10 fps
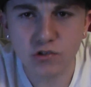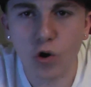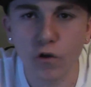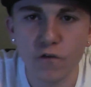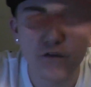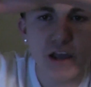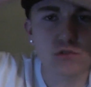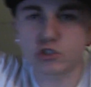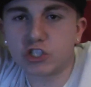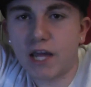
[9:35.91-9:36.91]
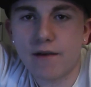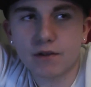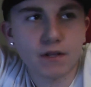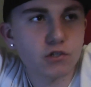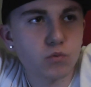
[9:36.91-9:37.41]
All the fans were
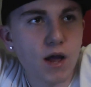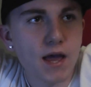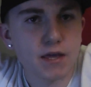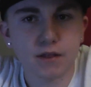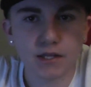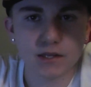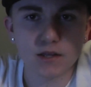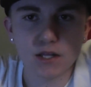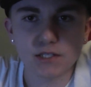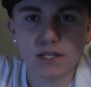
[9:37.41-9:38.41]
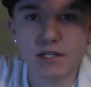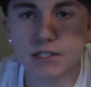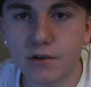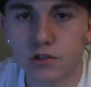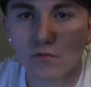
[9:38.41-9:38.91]
staring this way, like instead of
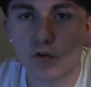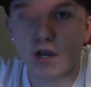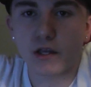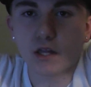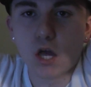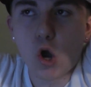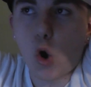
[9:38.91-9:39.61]
staring at the ring.